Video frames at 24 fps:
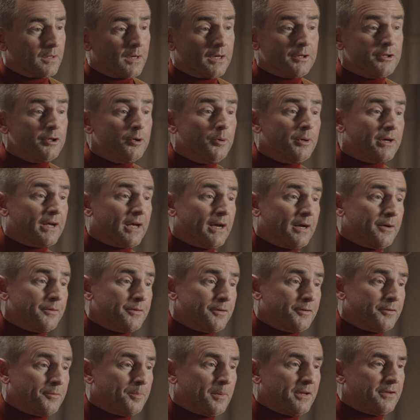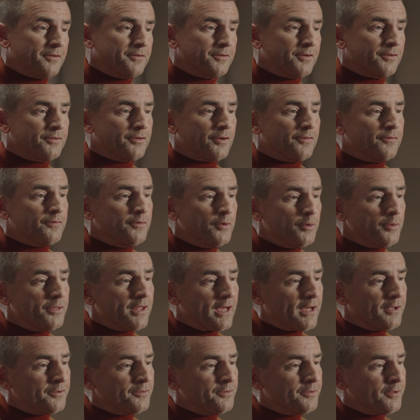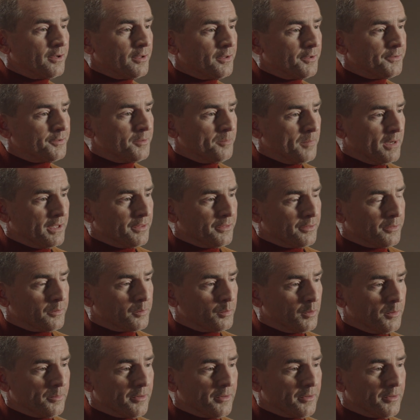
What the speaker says: A new account that spends just a few $1,000s a month will